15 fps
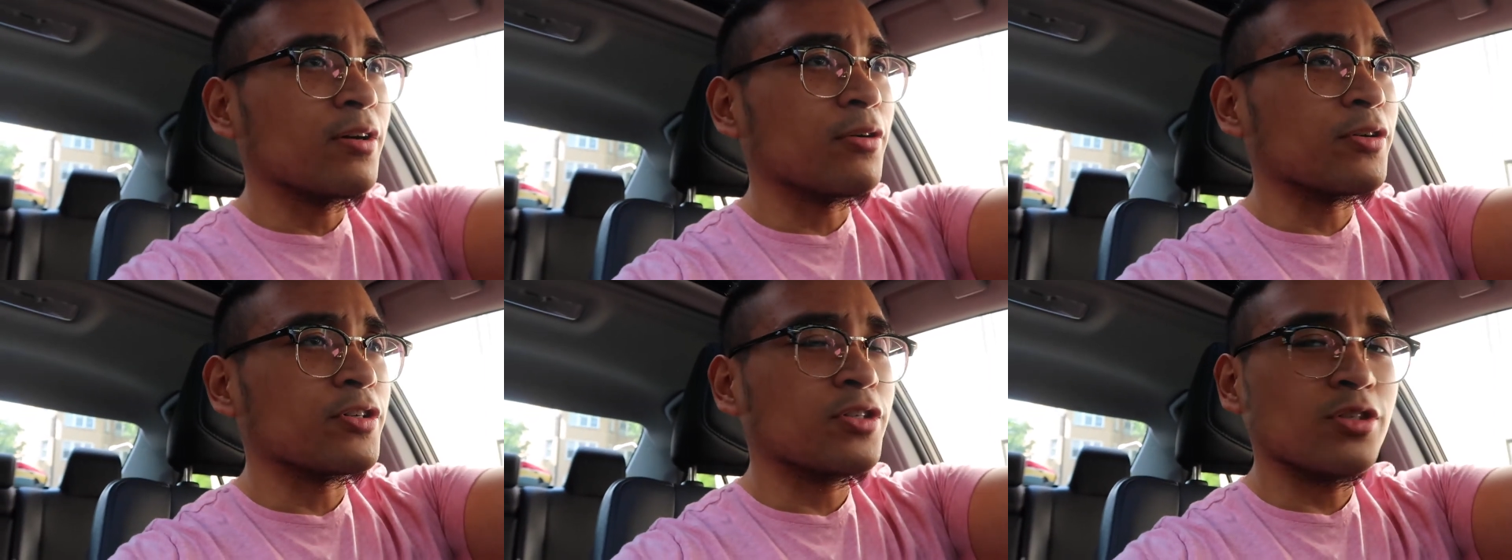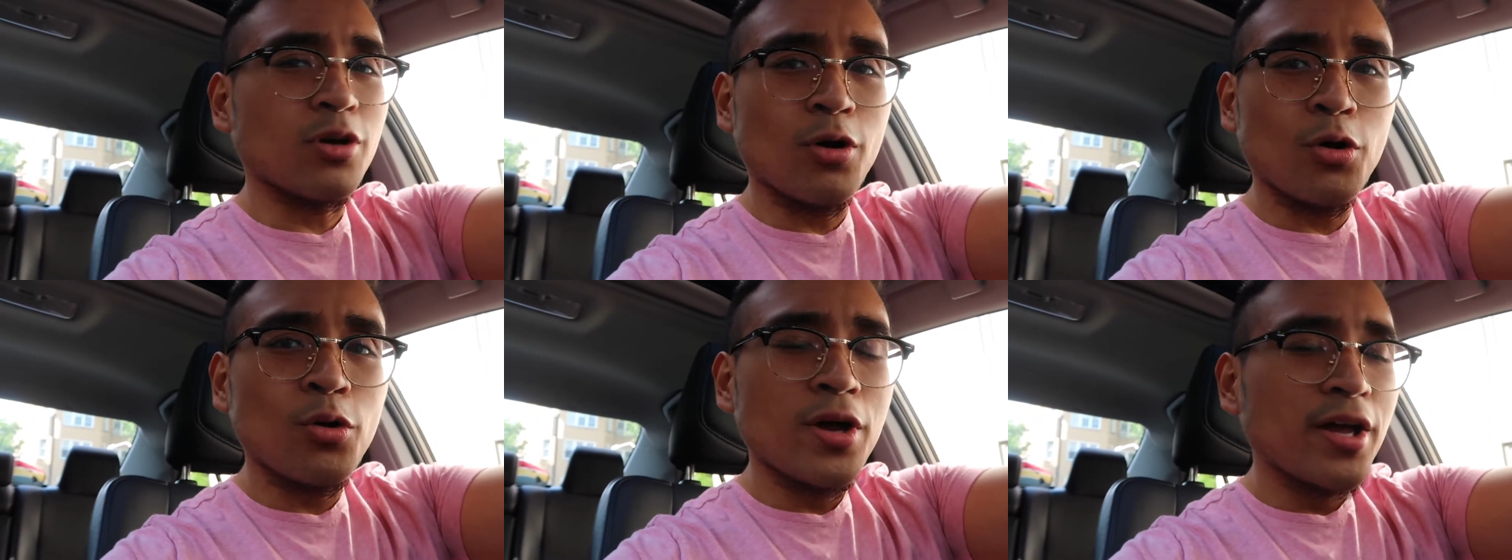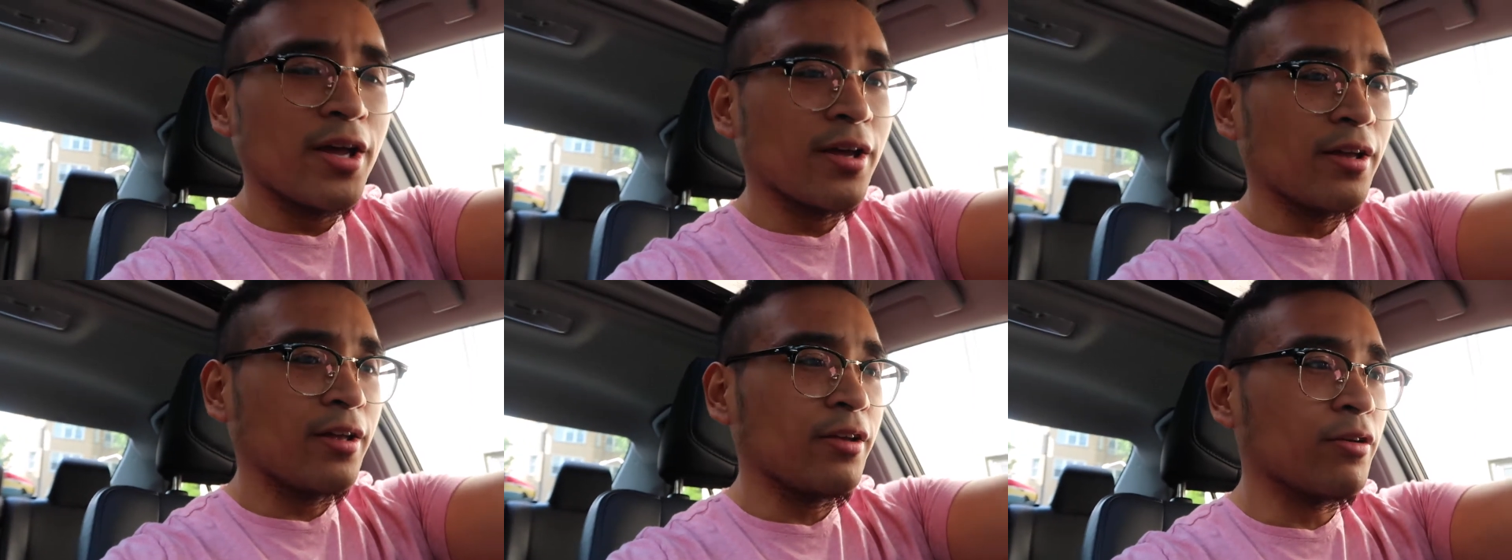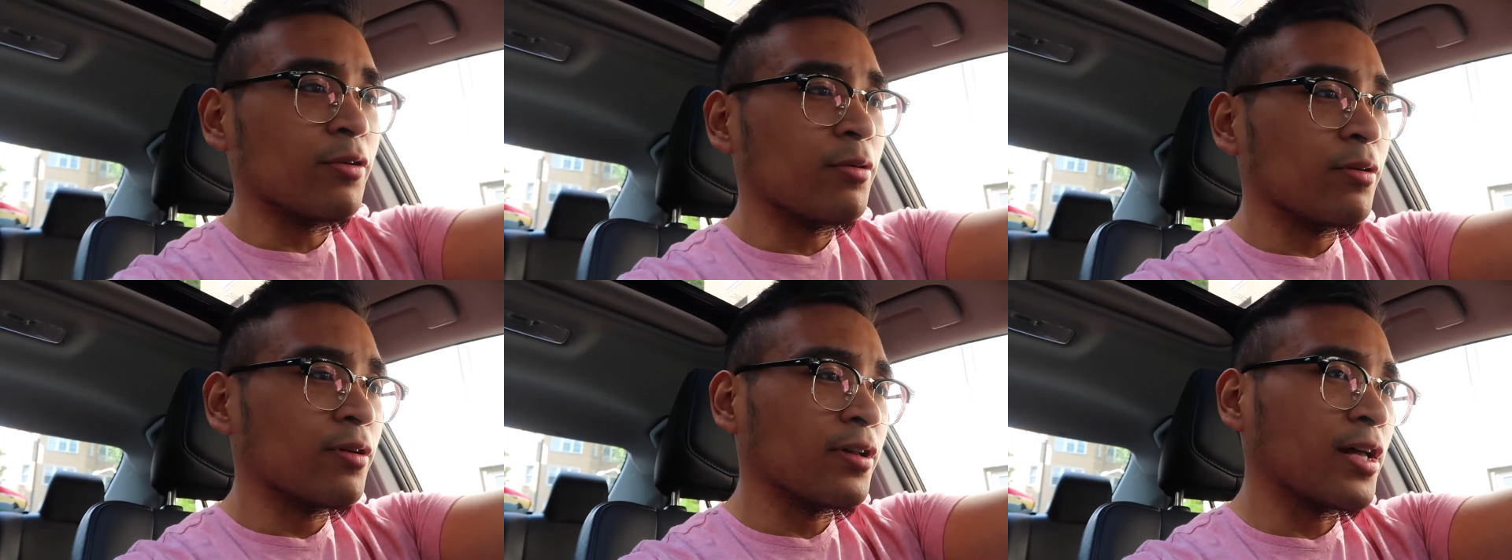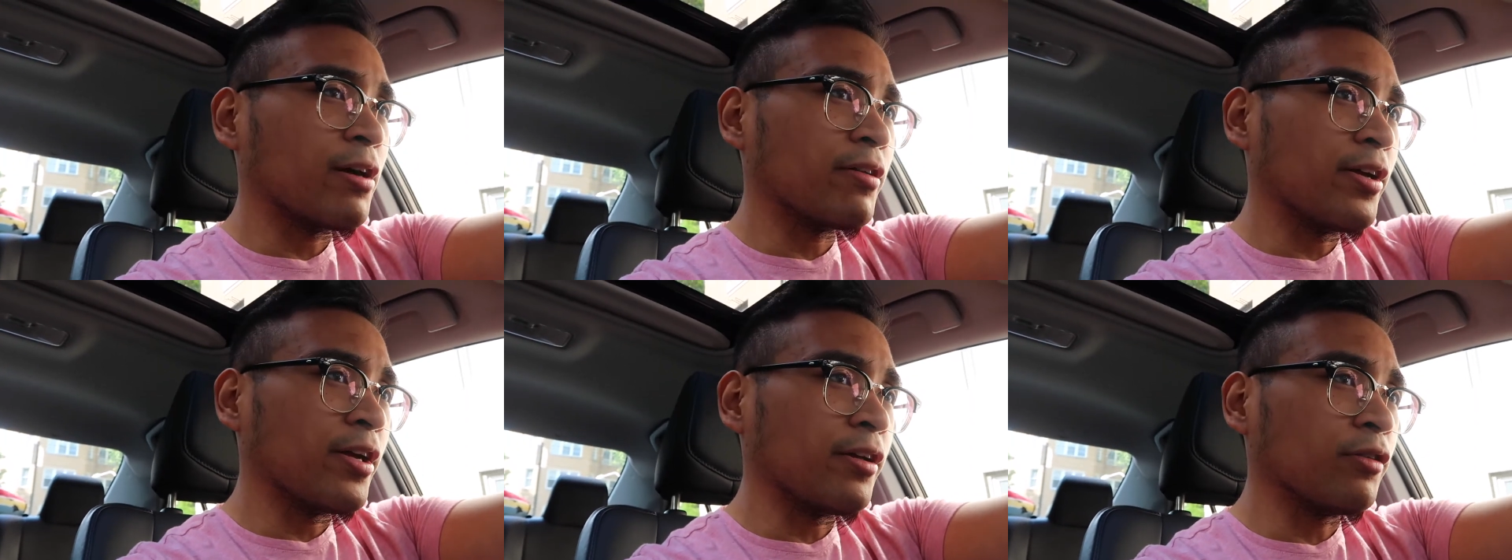or so, you know,
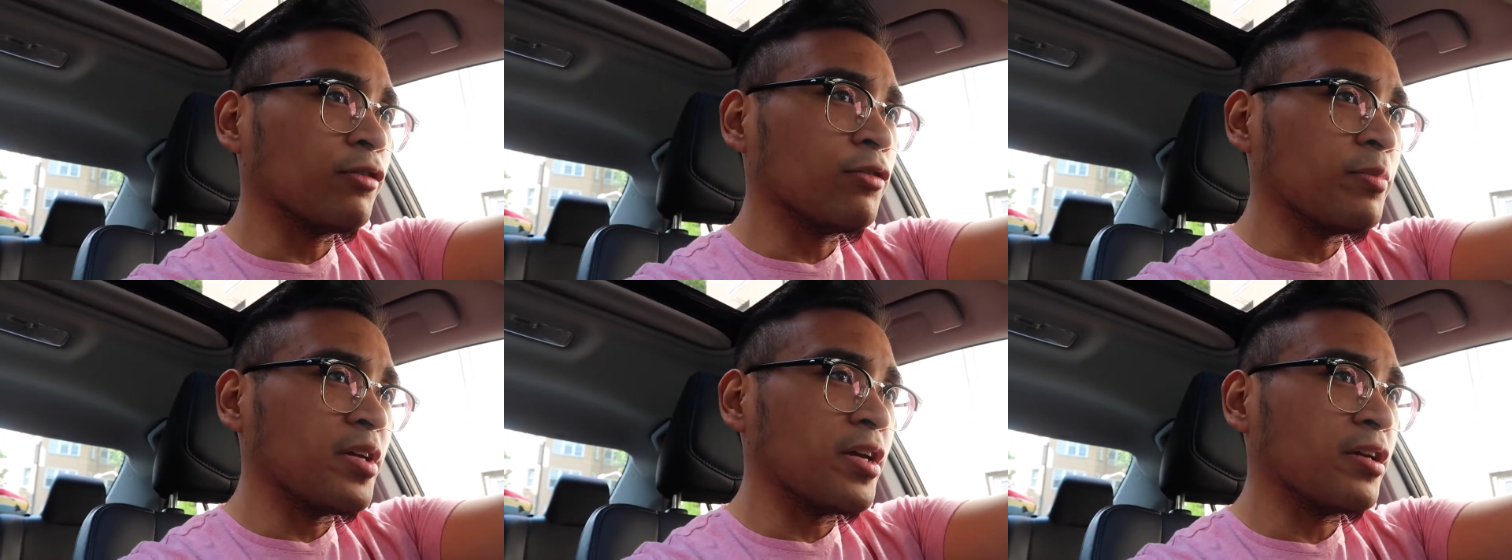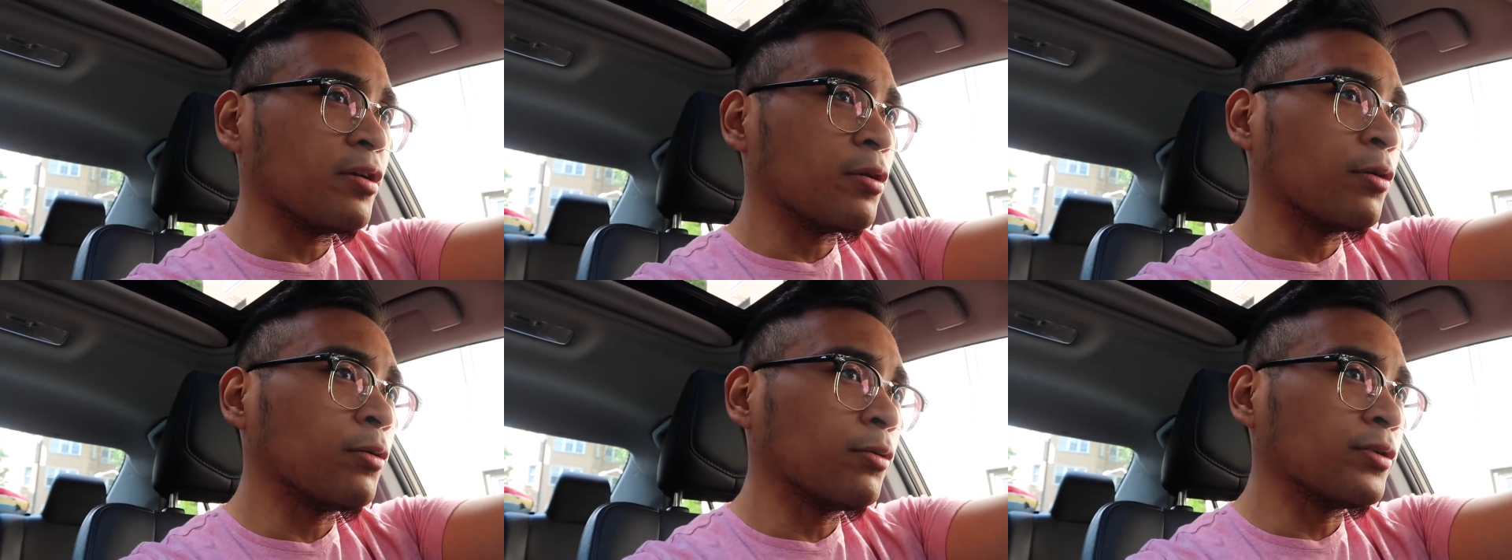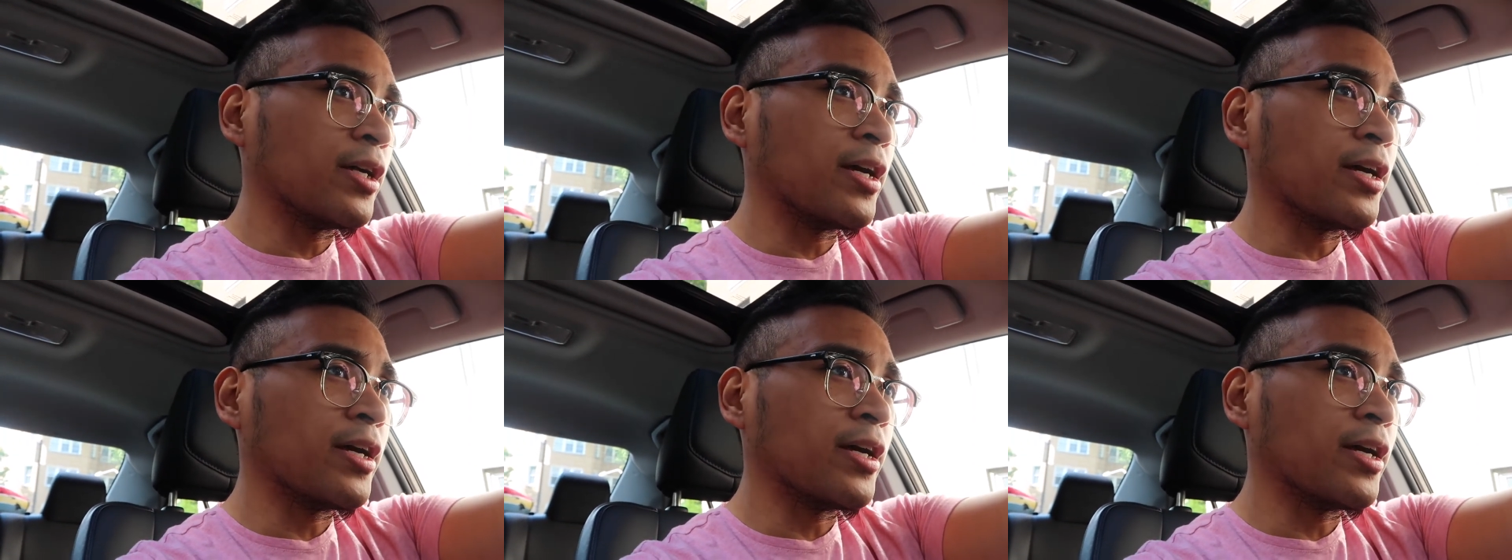cloudy and gloomy and cold